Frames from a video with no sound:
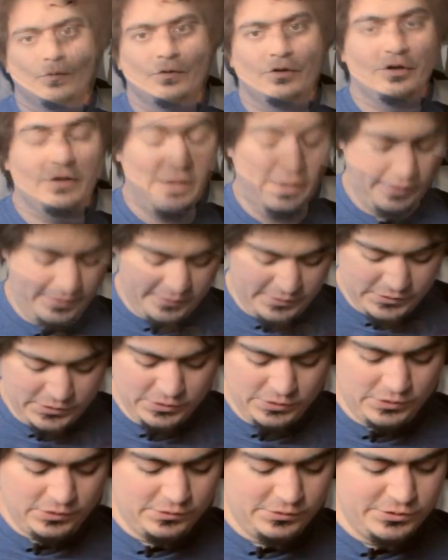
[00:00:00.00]
So yeah, in
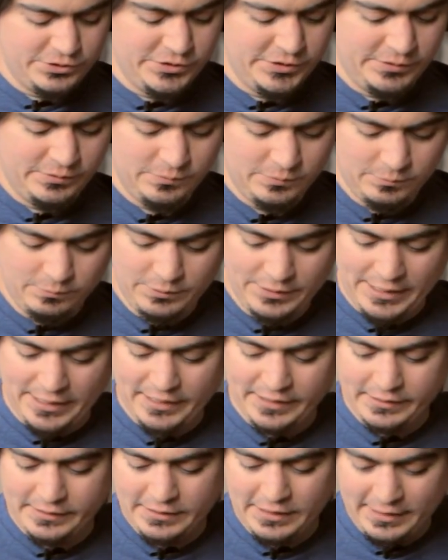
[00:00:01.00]
conclusion, when
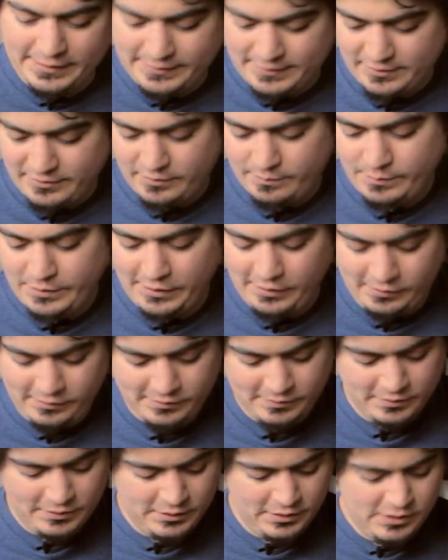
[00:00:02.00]
I got this
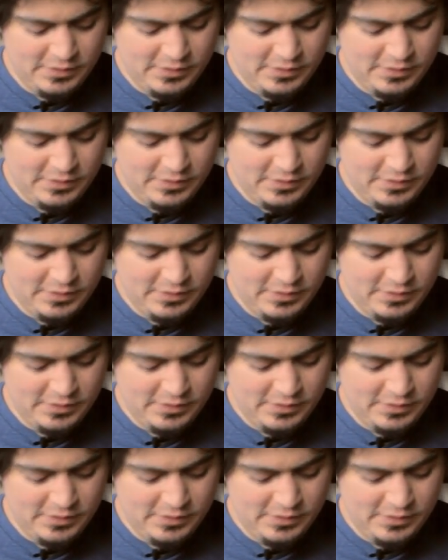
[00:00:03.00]
bass,